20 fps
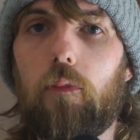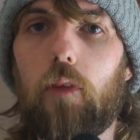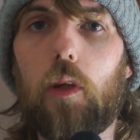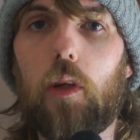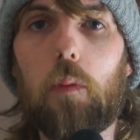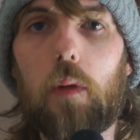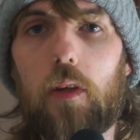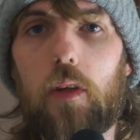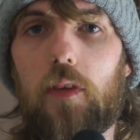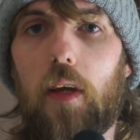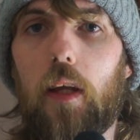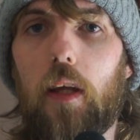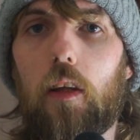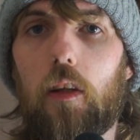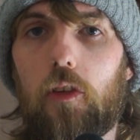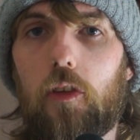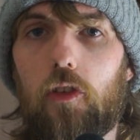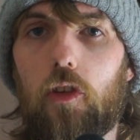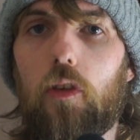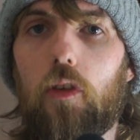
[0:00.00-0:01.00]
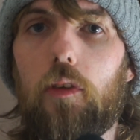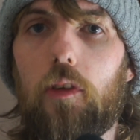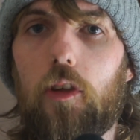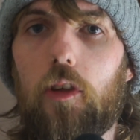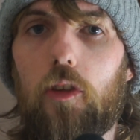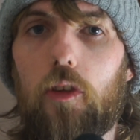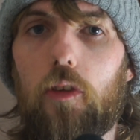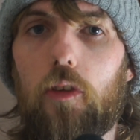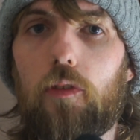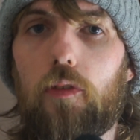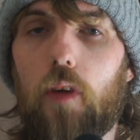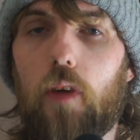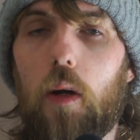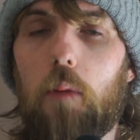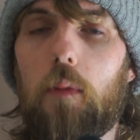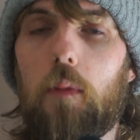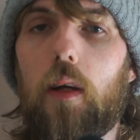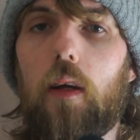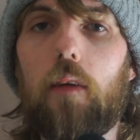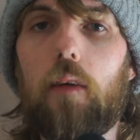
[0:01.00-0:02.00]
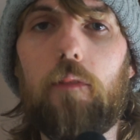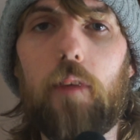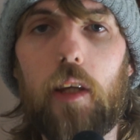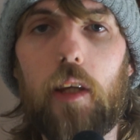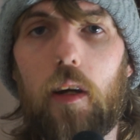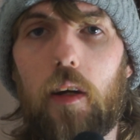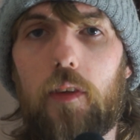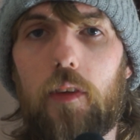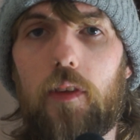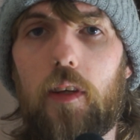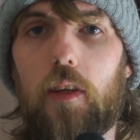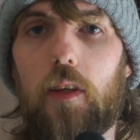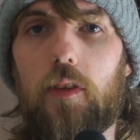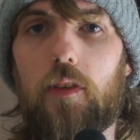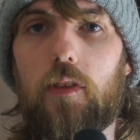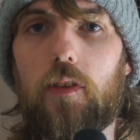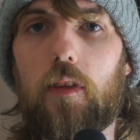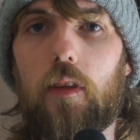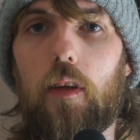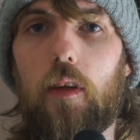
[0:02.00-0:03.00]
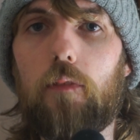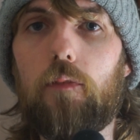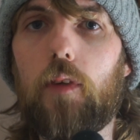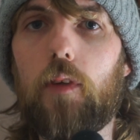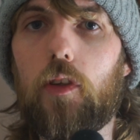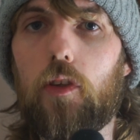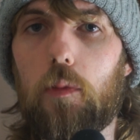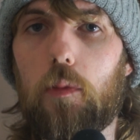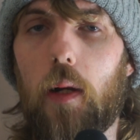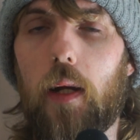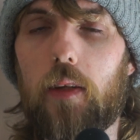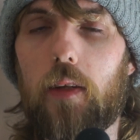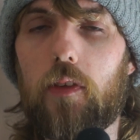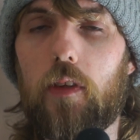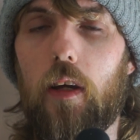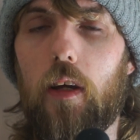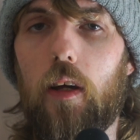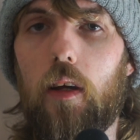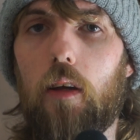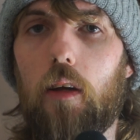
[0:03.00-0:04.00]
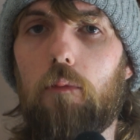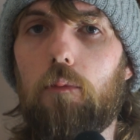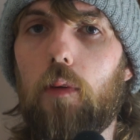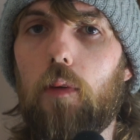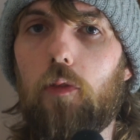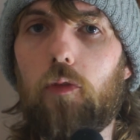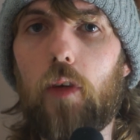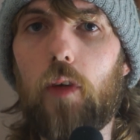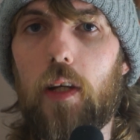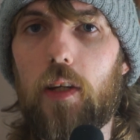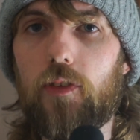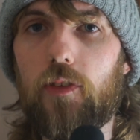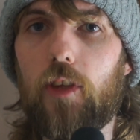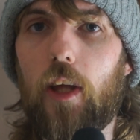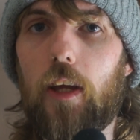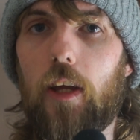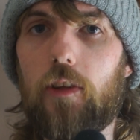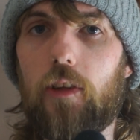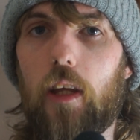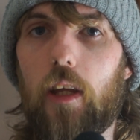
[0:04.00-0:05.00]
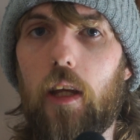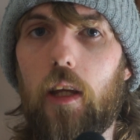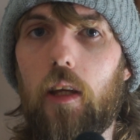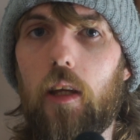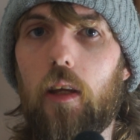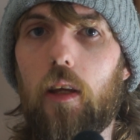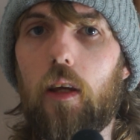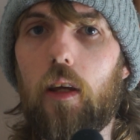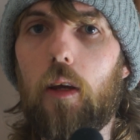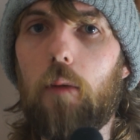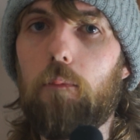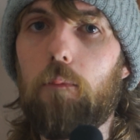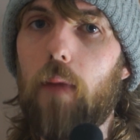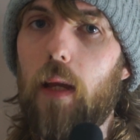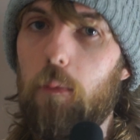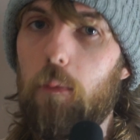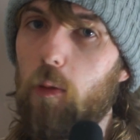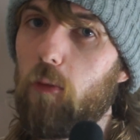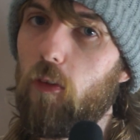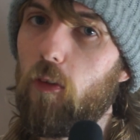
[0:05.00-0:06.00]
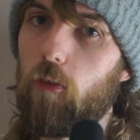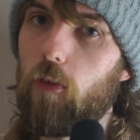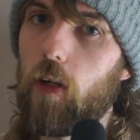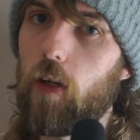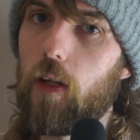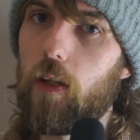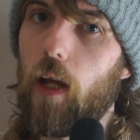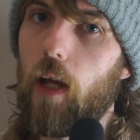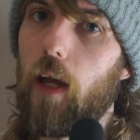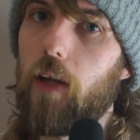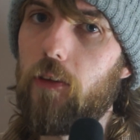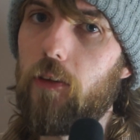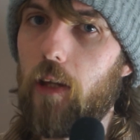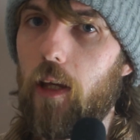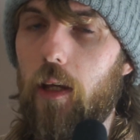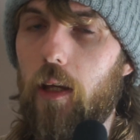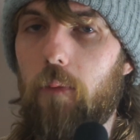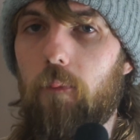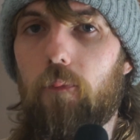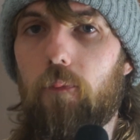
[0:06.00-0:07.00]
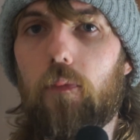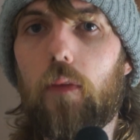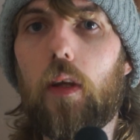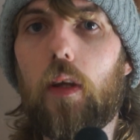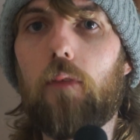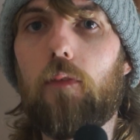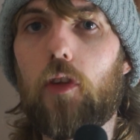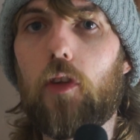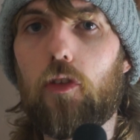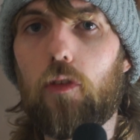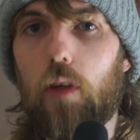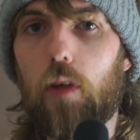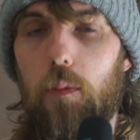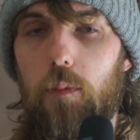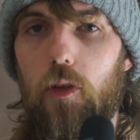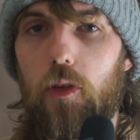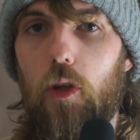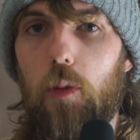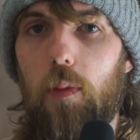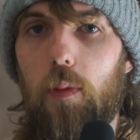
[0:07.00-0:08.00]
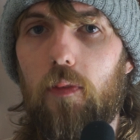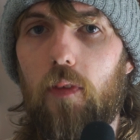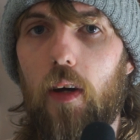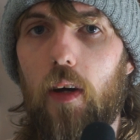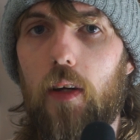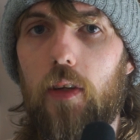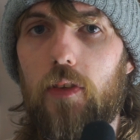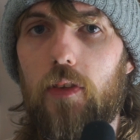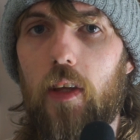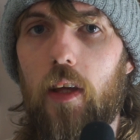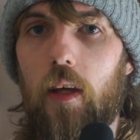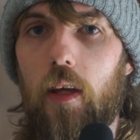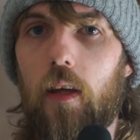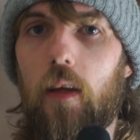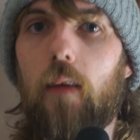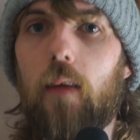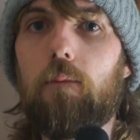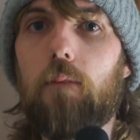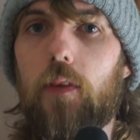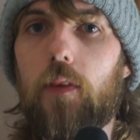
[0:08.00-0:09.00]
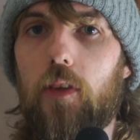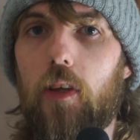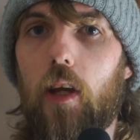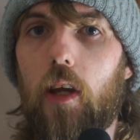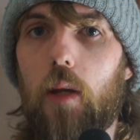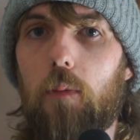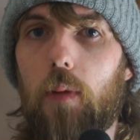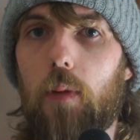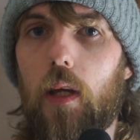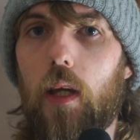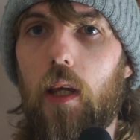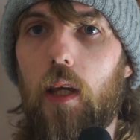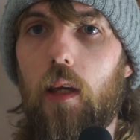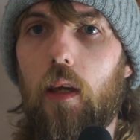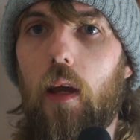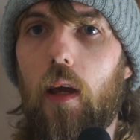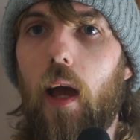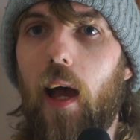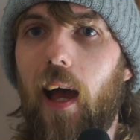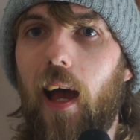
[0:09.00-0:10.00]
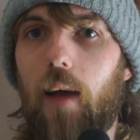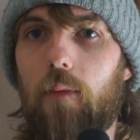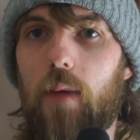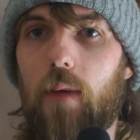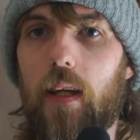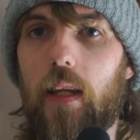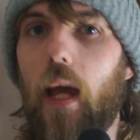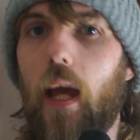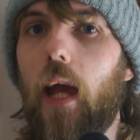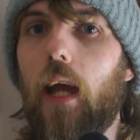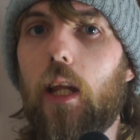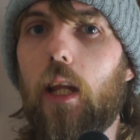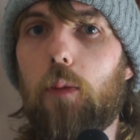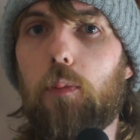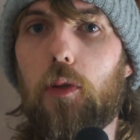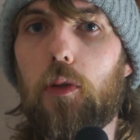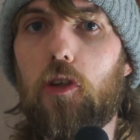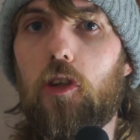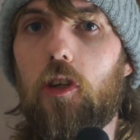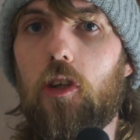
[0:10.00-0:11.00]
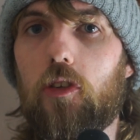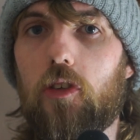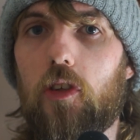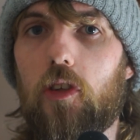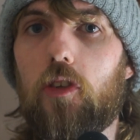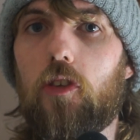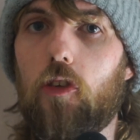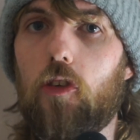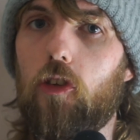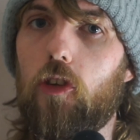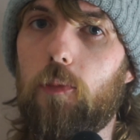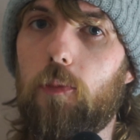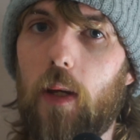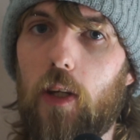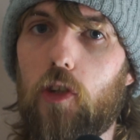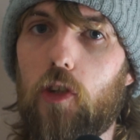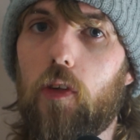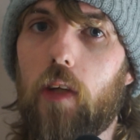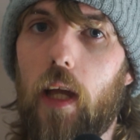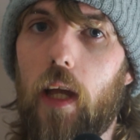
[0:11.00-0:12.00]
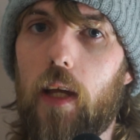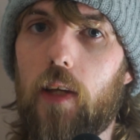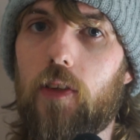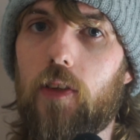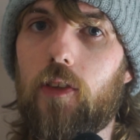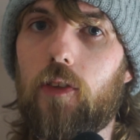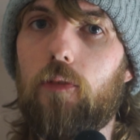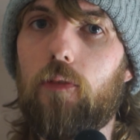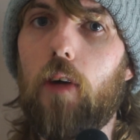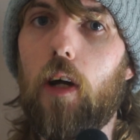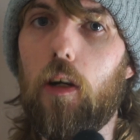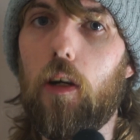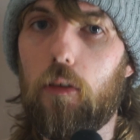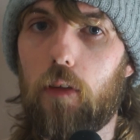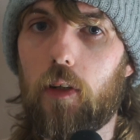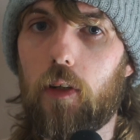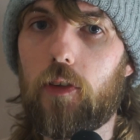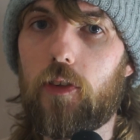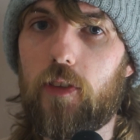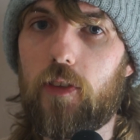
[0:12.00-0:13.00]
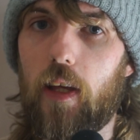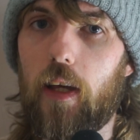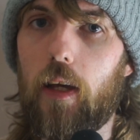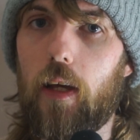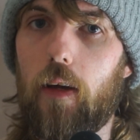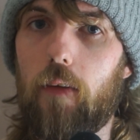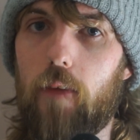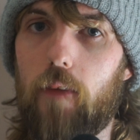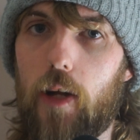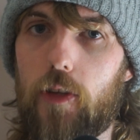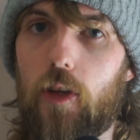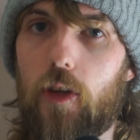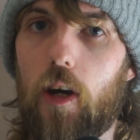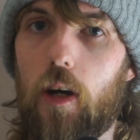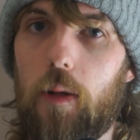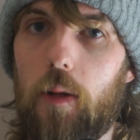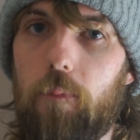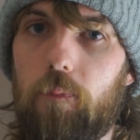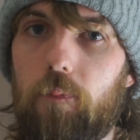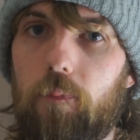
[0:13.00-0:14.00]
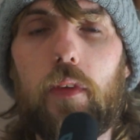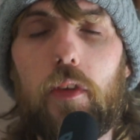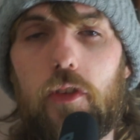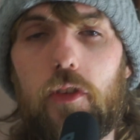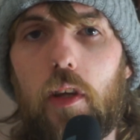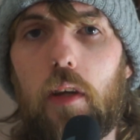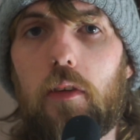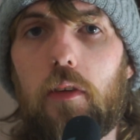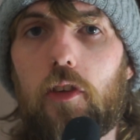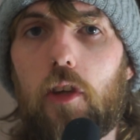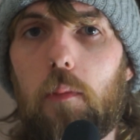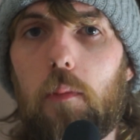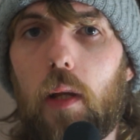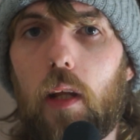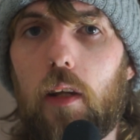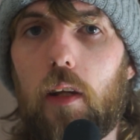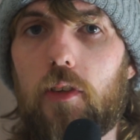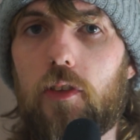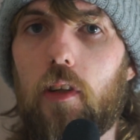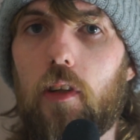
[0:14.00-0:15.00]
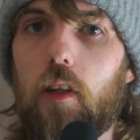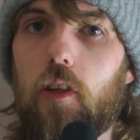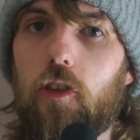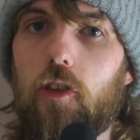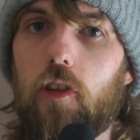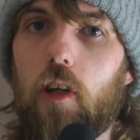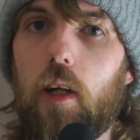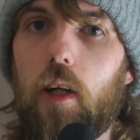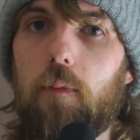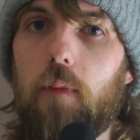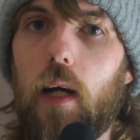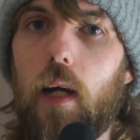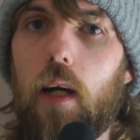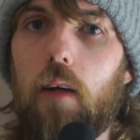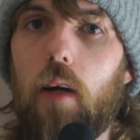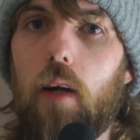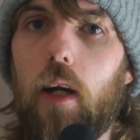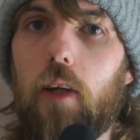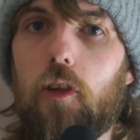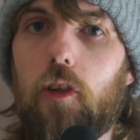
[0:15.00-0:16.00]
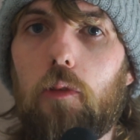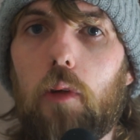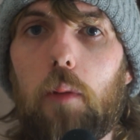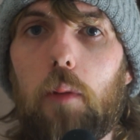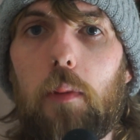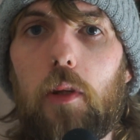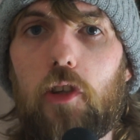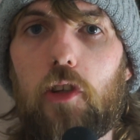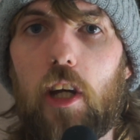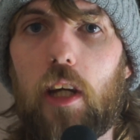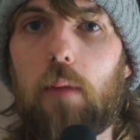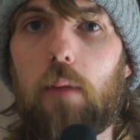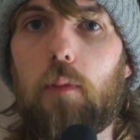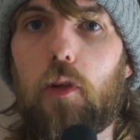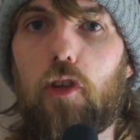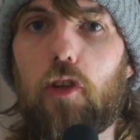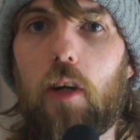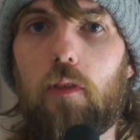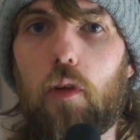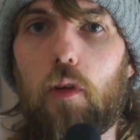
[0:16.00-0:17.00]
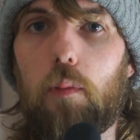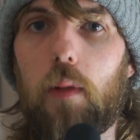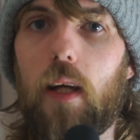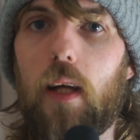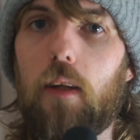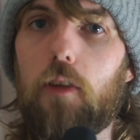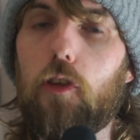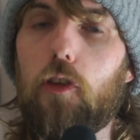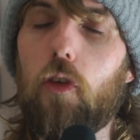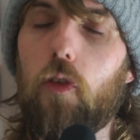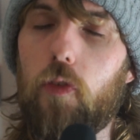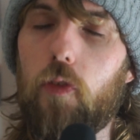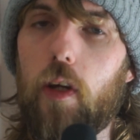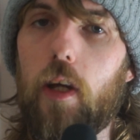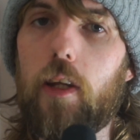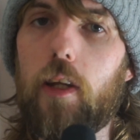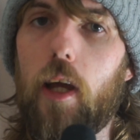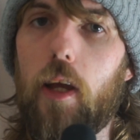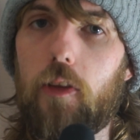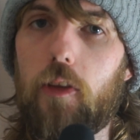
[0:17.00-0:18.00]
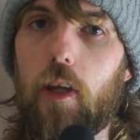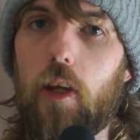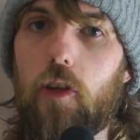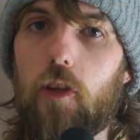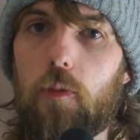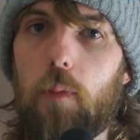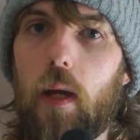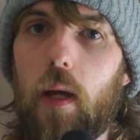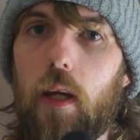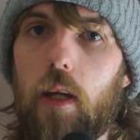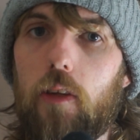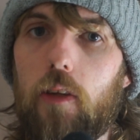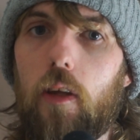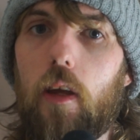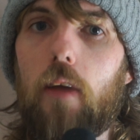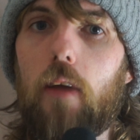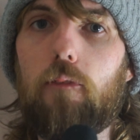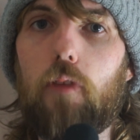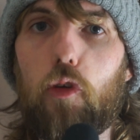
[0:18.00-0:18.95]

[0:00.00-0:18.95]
You want to take lunch orders from the artist, the director, the first AD, maybe the third AD, the script supervisor, the DOP, and then any producers or special guests that are on set at that time. So it's coming close to lunchtime now, and you want to be checking the travel plan your third AD has made.